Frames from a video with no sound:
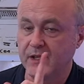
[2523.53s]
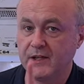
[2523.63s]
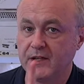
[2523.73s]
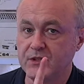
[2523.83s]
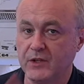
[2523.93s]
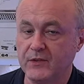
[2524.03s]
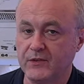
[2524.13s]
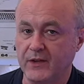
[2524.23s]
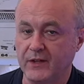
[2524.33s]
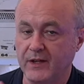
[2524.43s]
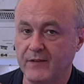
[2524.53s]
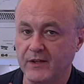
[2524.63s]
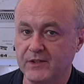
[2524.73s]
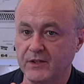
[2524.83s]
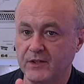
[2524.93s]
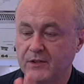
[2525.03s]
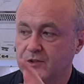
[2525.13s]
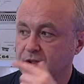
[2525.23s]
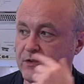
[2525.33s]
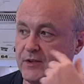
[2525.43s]
I need a joystick. I haven't actually got a good
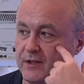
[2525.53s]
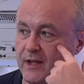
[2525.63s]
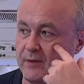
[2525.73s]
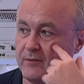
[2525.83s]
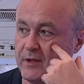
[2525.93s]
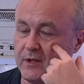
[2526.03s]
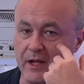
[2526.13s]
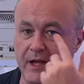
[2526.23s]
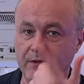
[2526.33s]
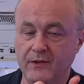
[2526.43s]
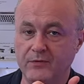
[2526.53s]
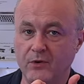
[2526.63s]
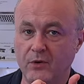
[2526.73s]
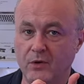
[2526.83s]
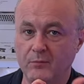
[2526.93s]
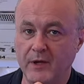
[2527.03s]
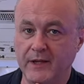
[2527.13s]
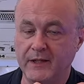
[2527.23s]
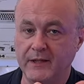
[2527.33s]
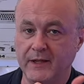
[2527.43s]
joystick yet, either for
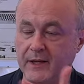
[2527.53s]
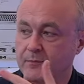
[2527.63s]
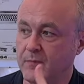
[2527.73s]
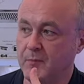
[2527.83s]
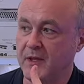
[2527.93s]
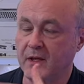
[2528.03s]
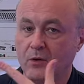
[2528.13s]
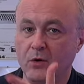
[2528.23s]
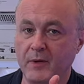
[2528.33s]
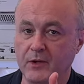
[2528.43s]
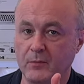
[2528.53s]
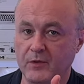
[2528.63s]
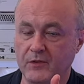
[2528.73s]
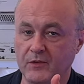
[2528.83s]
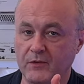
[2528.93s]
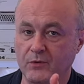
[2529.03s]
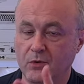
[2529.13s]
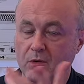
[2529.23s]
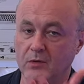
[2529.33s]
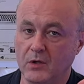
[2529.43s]
my um, Amiga or my Commodore
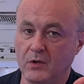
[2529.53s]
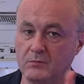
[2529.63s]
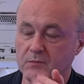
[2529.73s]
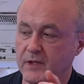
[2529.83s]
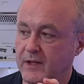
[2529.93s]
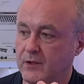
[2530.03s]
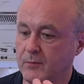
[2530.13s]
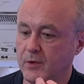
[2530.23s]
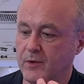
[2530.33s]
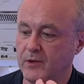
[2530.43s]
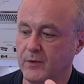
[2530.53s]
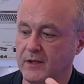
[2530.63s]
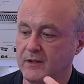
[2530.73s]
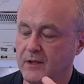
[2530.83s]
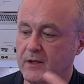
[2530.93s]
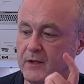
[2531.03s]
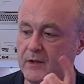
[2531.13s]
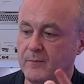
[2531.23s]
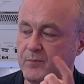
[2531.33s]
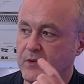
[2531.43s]
64 or uh, Commodore 128.
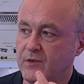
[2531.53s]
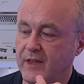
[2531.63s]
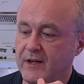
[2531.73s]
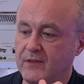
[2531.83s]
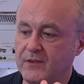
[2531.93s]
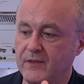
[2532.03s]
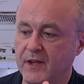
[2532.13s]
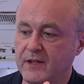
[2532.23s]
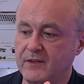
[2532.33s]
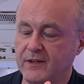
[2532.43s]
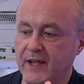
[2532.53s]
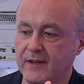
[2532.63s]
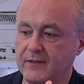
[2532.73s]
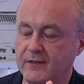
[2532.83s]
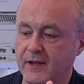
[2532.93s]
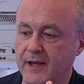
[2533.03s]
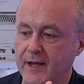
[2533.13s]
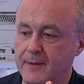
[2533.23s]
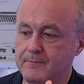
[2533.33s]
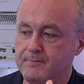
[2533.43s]
So that is something I need to get.
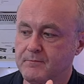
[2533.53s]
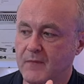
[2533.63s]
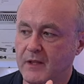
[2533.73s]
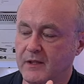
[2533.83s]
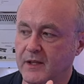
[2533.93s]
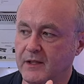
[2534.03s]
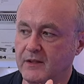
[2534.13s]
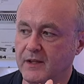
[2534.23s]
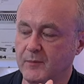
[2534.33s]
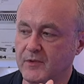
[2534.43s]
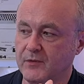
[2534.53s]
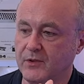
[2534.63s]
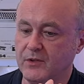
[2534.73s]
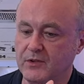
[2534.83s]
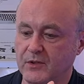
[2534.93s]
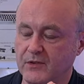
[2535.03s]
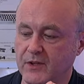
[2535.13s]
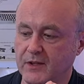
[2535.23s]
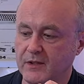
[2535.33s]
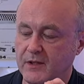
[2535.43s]
Um, yeah, I need to get myself a good
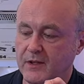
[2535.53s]
joystick.